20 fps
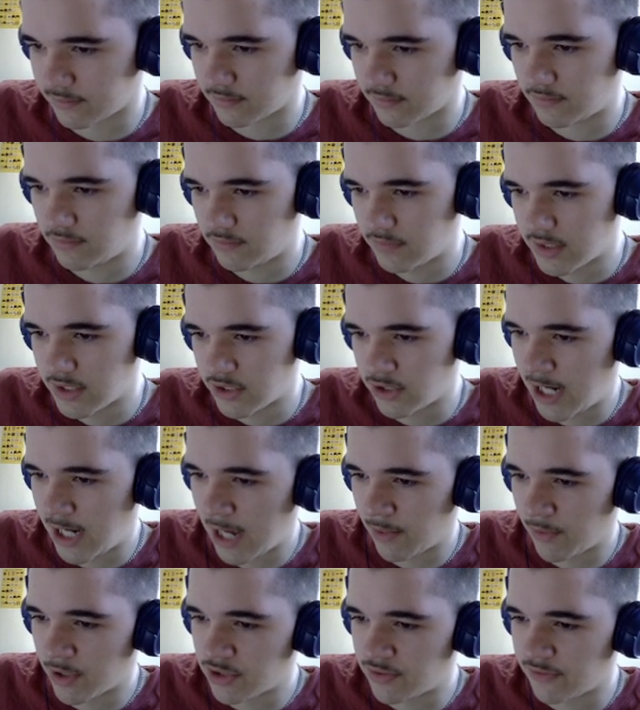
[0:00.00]
So
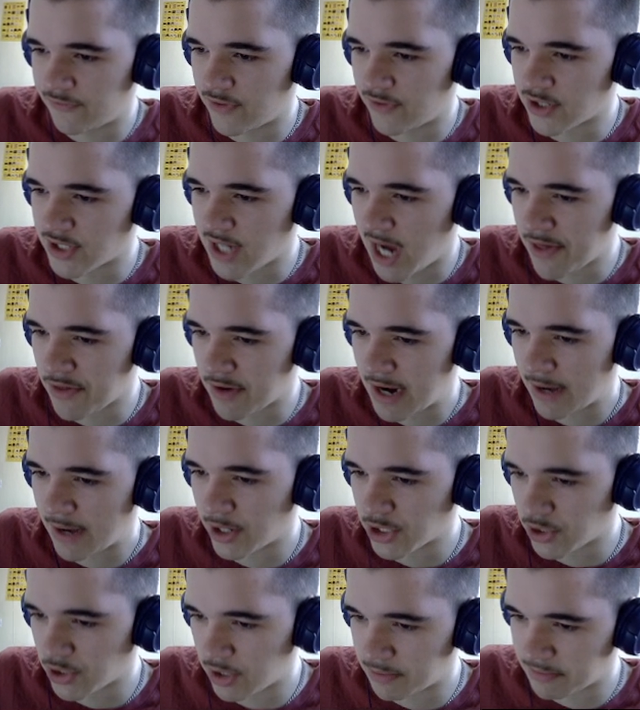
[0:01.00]
language refers to either language
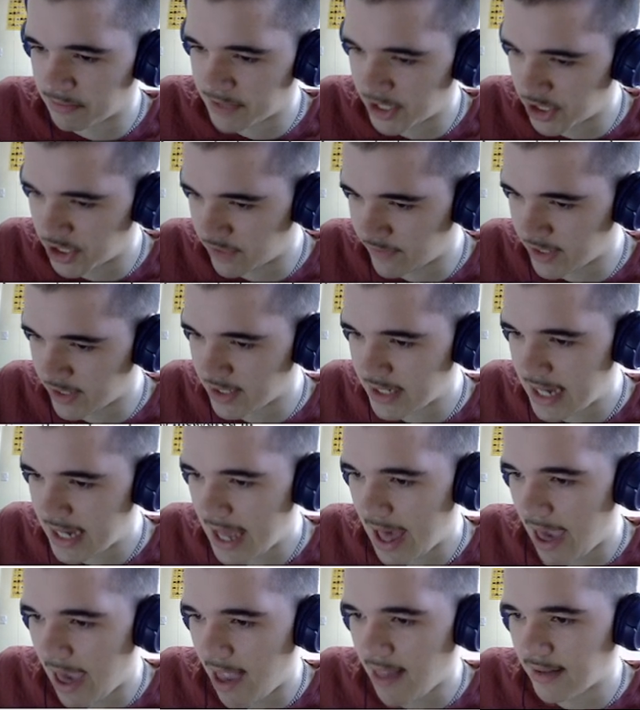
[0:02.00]
or implementation of it.
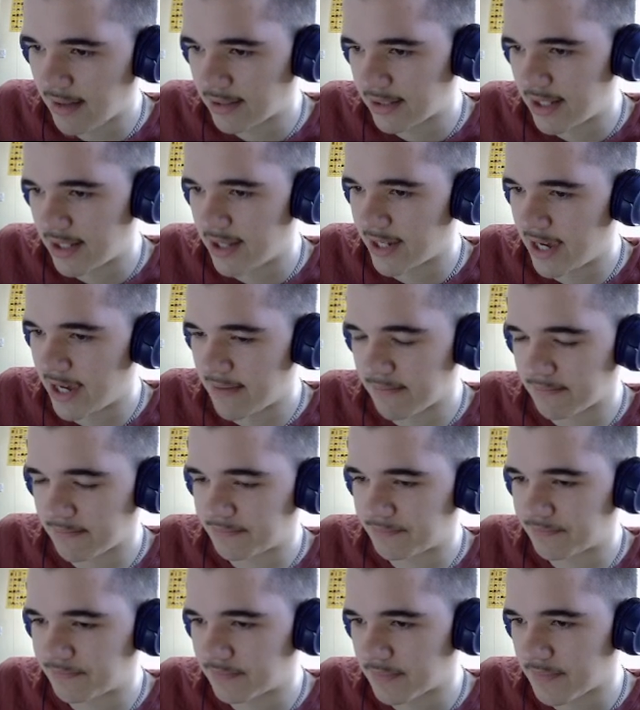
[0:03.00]
Okay?
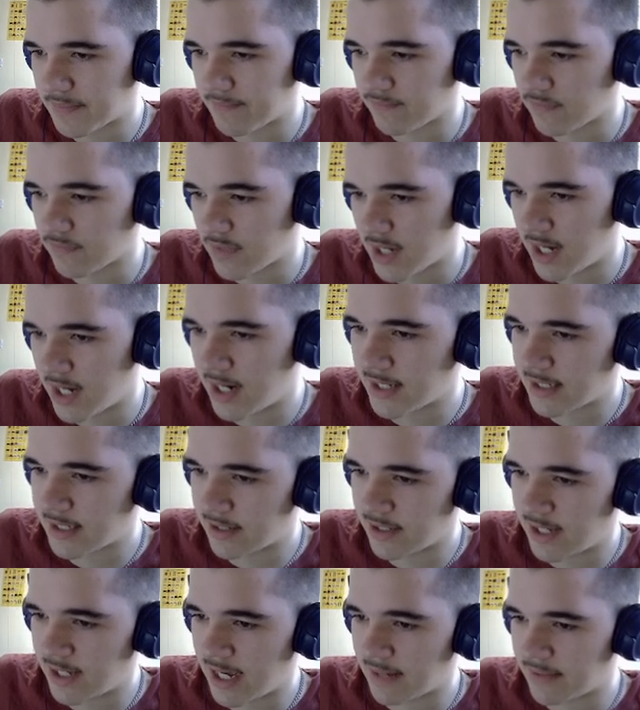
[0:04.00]
Unless I think,
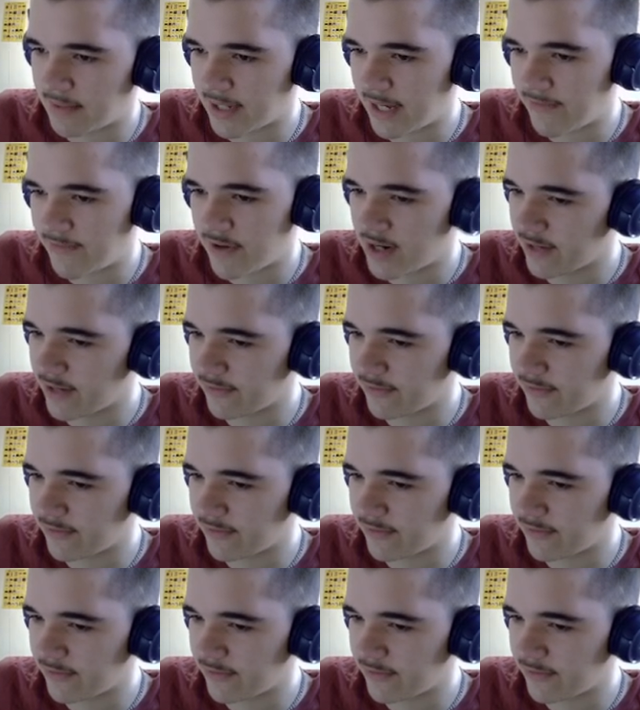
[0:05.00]
yeah, okay, fair enough.